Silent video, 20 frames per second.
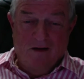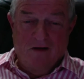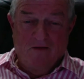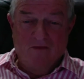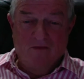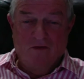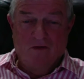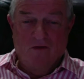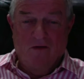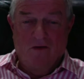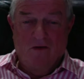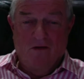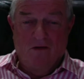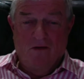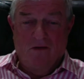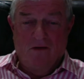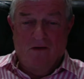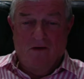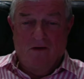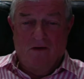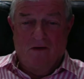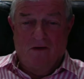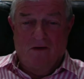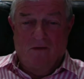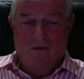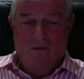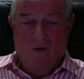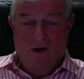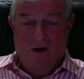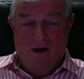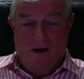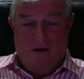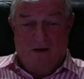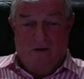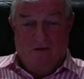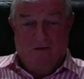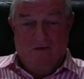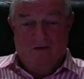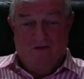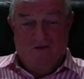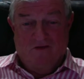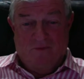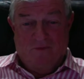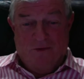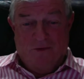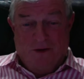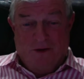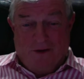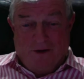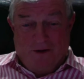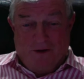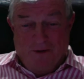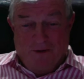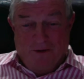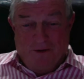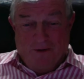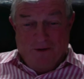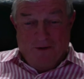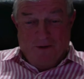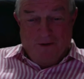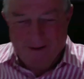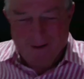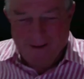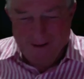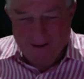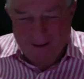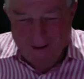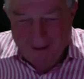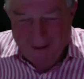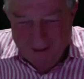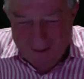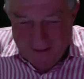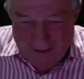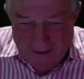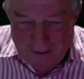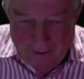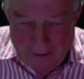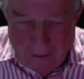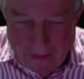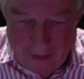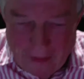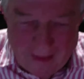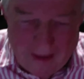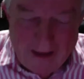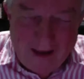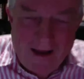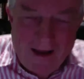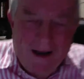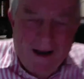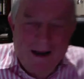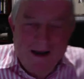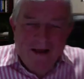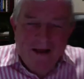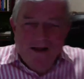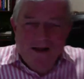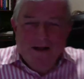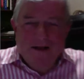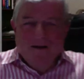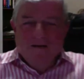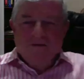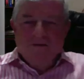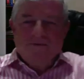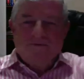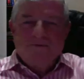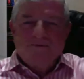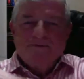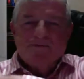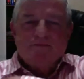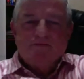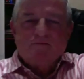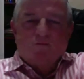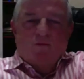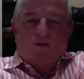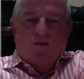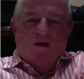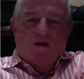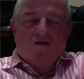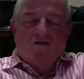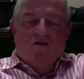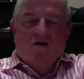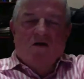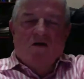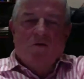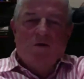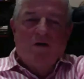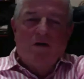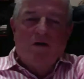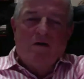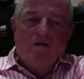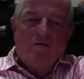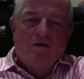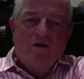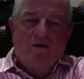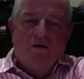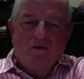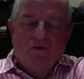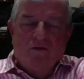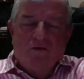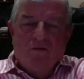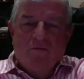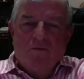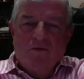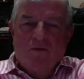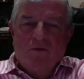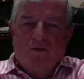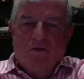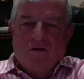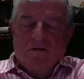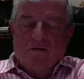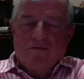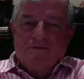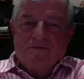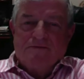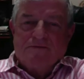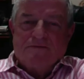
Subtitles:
I've gone, oh, wow, this is pretty cool. And so we got the book.